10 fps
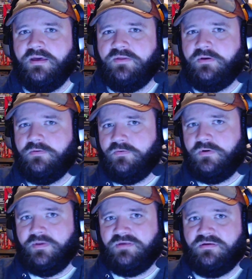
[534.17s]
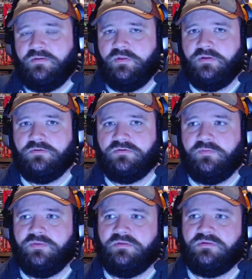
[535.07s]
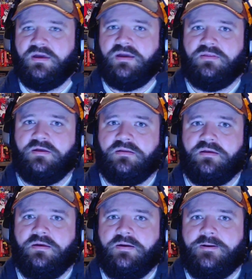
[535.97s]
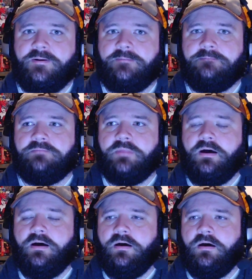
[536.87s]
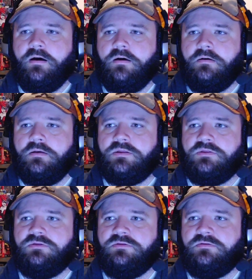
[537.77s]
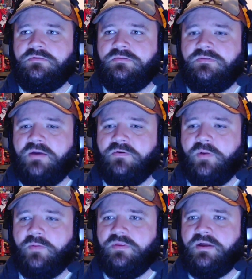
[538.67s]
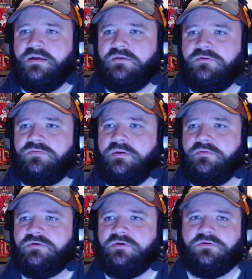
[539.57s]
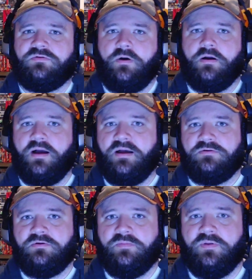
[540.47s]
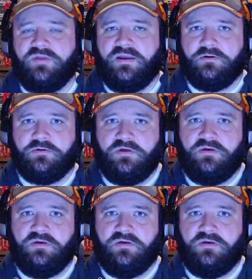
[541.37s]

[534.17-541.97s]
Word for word: I think it was one of my siblings or something, saying that uh, they remember that it just it was such a small concert, but the energy